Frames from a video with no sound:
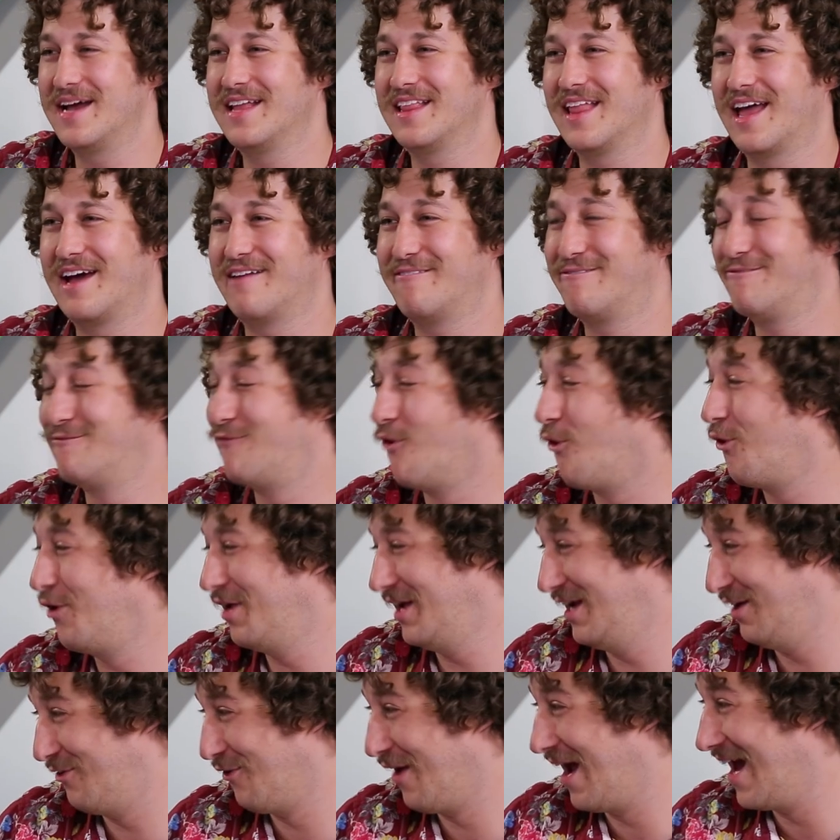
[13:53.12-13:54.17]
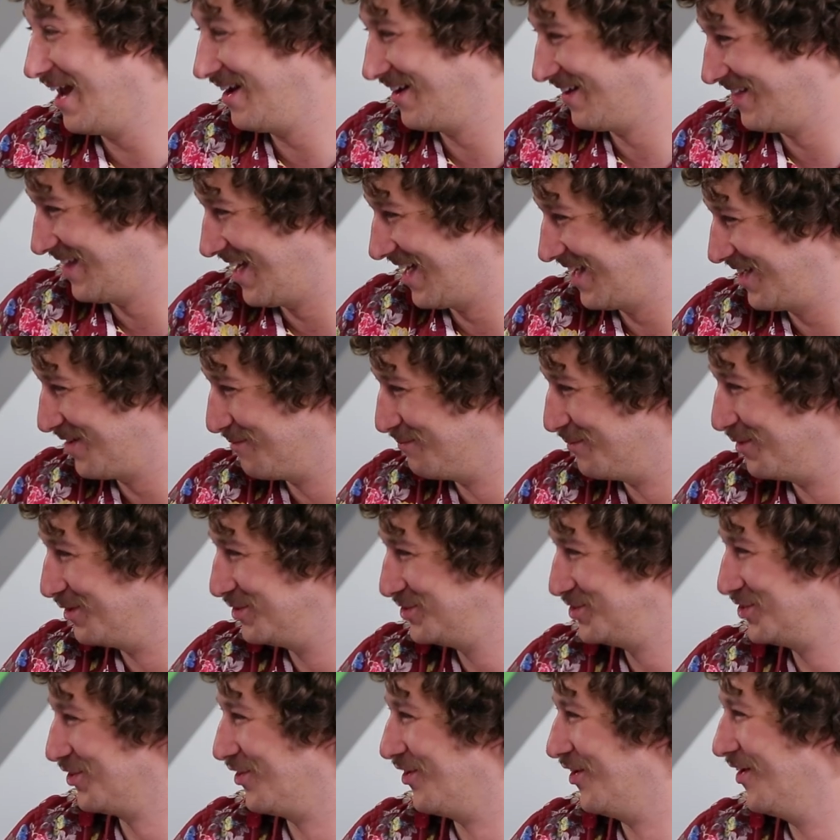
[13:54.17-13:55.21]
made like forty grand on that
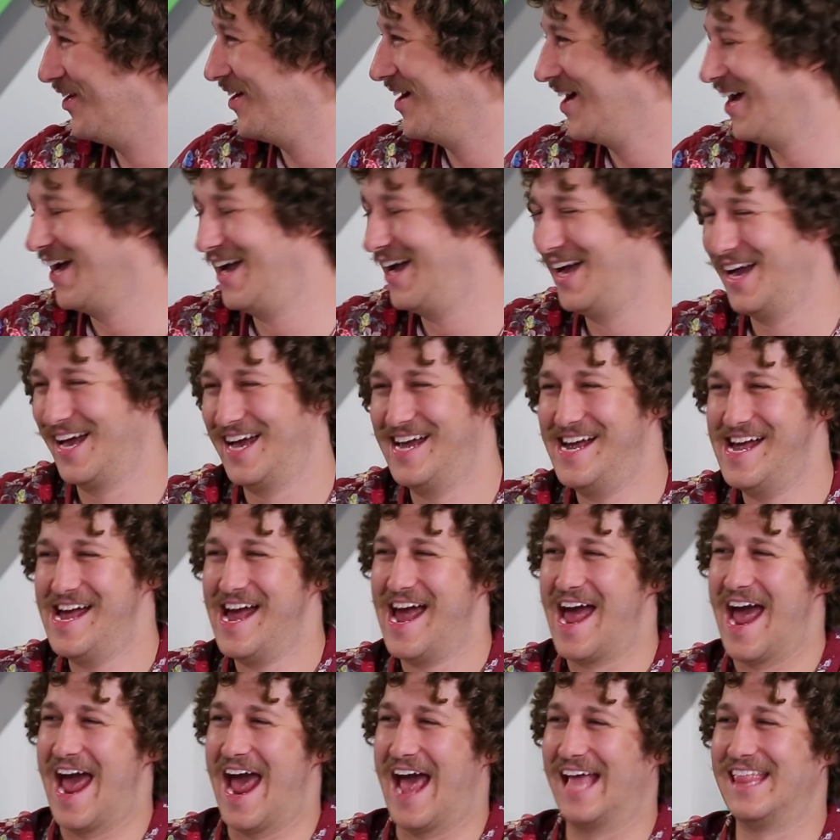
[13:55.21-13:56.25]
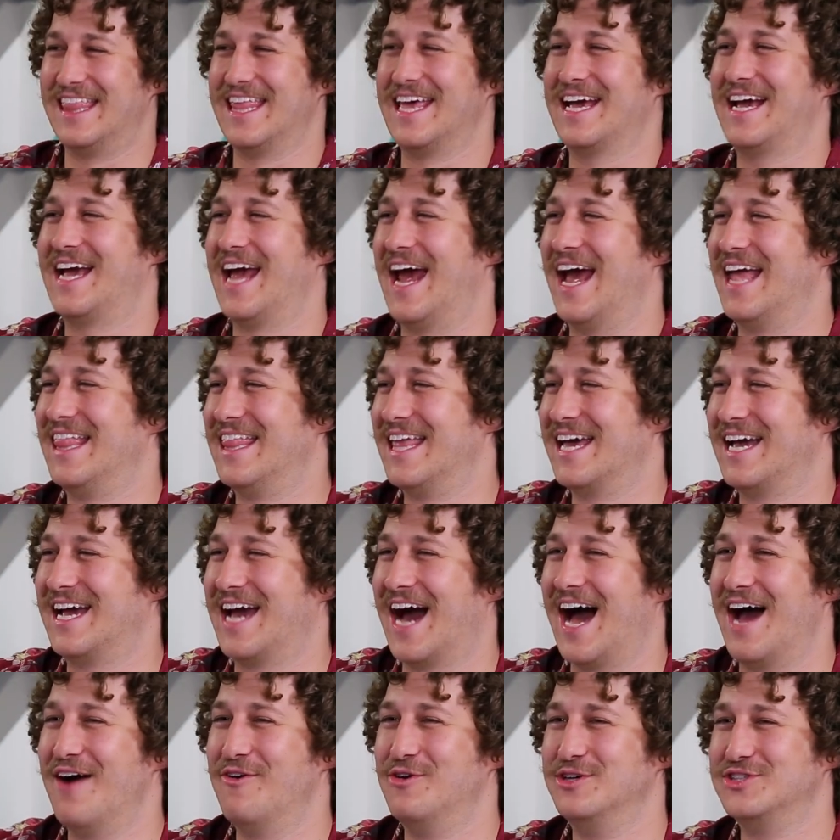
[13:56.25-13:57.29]
commercial. and, the, and the
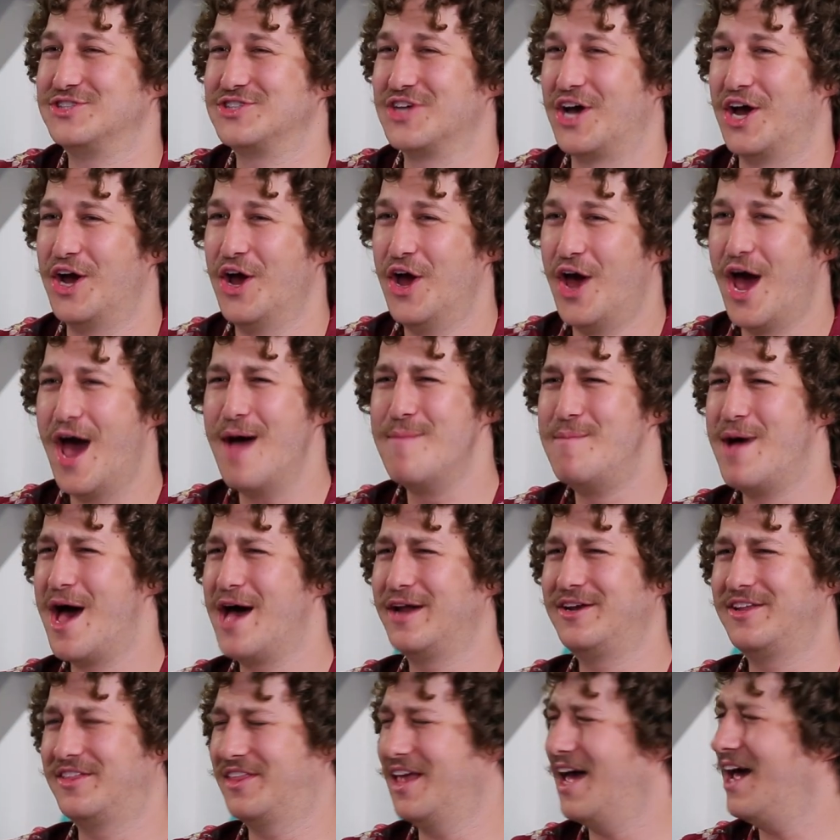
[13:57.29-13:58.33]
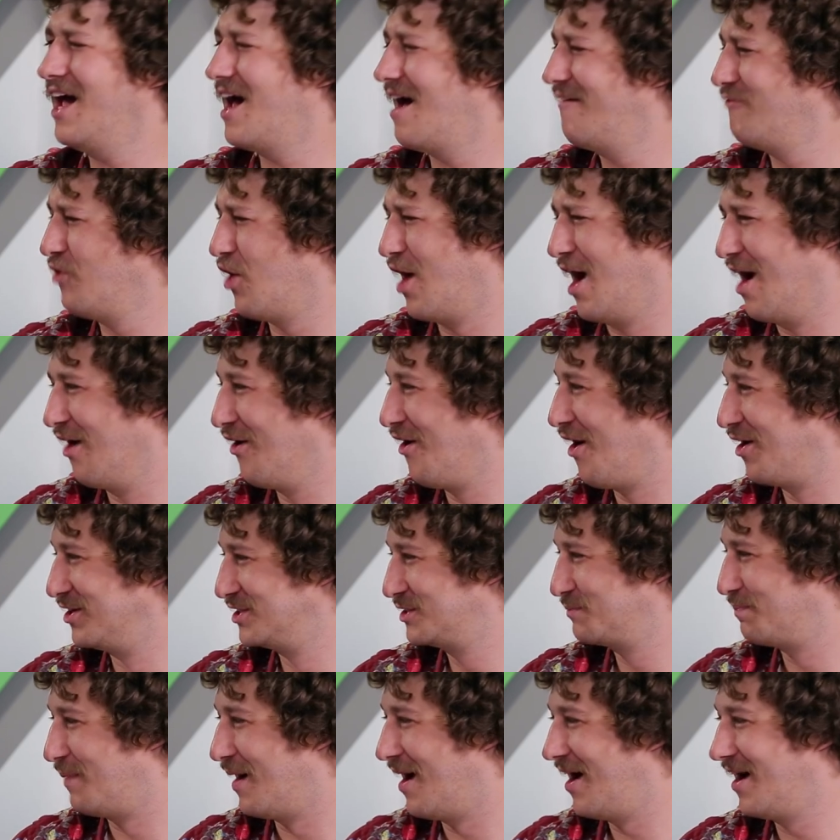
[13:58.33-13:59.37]
guy was like, hey man, did they ever air our
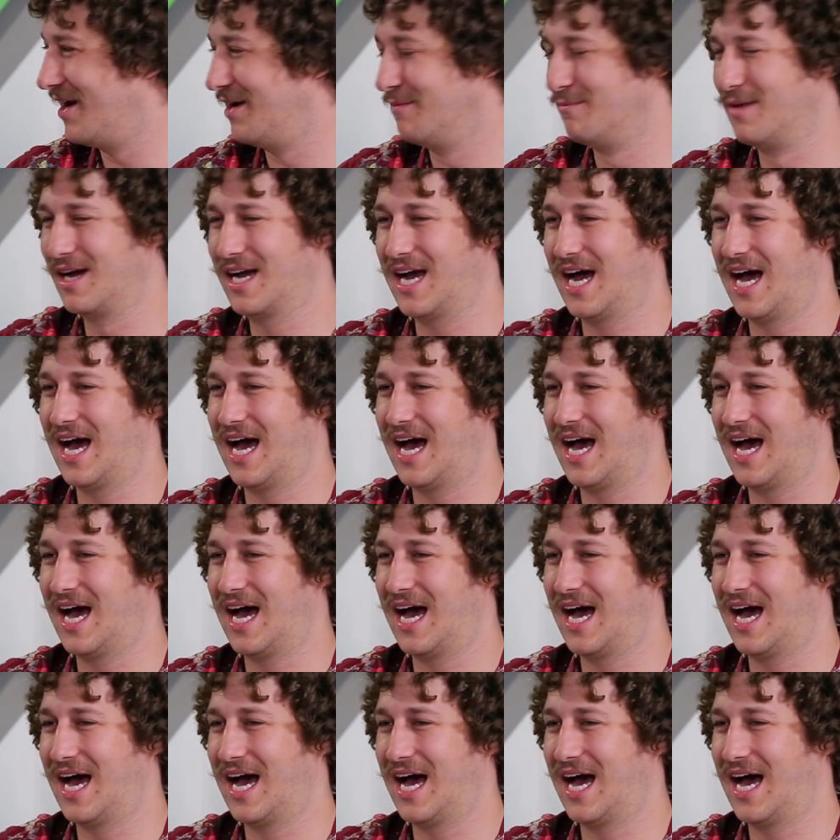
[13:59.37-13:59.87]
spot? And I'm like,